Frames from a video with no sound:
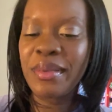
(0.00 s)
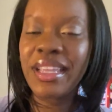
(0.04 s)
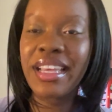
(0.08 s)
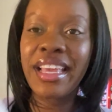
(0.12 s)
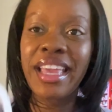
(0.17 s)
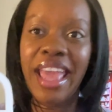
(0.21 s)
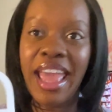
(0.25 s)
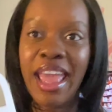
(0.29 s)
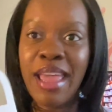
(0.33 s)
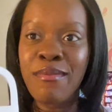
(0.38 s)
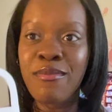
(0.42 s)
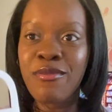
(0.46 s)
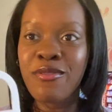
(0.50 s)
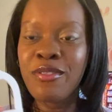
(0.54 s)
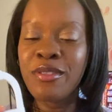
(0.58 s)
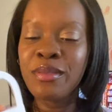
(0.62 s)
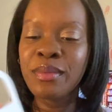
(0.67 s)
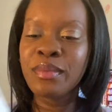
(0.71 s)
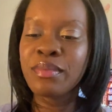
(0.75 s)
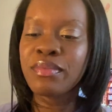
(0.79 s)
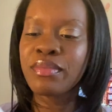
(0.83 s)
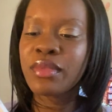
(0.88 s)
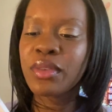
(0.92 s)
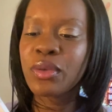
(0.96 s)
cable,
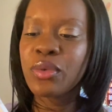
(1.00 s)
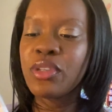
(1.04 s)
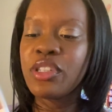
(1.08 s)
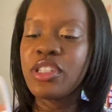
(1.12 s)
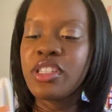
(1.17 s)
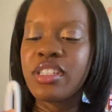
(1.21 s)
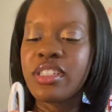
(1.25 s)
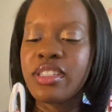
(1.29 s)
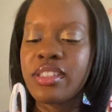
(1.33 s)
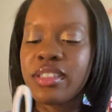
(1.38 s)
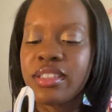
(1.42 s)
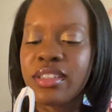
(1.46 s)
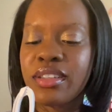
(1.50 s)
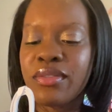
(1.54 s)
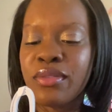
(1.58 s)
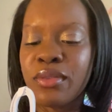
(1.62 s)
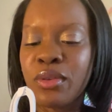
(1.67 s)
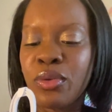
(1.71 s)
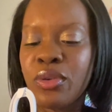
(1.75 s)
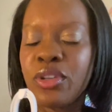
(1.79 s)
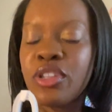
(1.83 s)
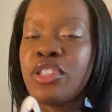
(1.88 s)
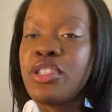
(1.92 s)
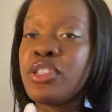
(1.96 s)
which is of
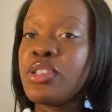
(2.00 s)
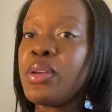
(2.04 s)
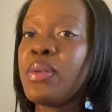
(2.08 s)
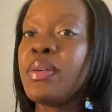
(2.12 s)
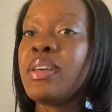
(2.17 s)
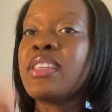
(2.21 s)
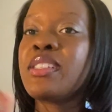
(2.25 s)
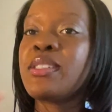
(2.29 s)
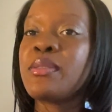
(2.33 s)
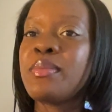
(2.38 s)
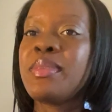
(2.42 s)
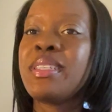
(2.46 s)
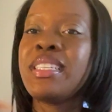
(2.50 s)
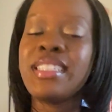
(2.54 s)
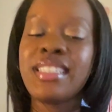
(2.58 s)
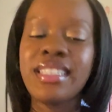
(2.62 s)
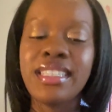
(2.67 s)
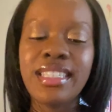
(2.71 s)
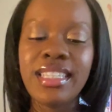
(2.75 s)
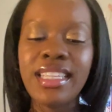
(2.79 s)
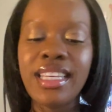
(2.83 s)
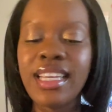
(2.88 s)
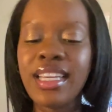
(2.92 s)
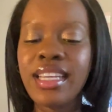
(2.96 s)
course
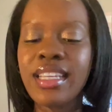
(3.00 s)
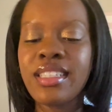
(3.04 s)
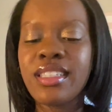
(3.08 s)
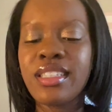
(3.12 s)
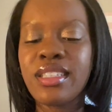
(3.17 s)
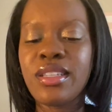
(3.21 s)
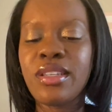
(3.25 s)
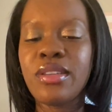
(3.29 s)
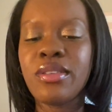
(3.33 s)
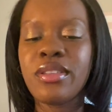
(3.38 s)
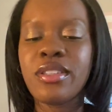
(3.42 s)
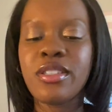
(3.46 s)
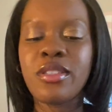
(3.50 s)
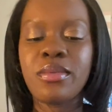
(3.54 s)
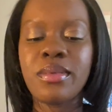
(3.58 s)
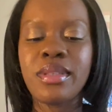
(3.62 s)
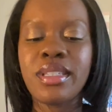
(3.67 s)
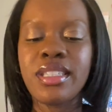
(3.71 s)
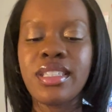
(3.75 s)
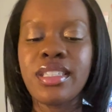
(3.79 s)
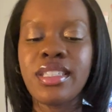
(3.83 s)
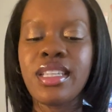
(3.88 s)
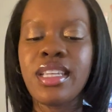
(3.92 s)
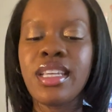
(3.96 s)
USB-C to
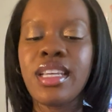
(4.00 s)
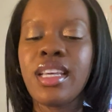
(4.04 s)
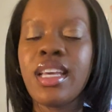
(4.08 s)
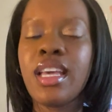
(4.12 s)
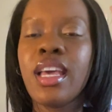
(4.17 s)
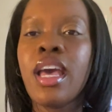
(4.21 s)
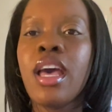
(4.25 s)
USB-C.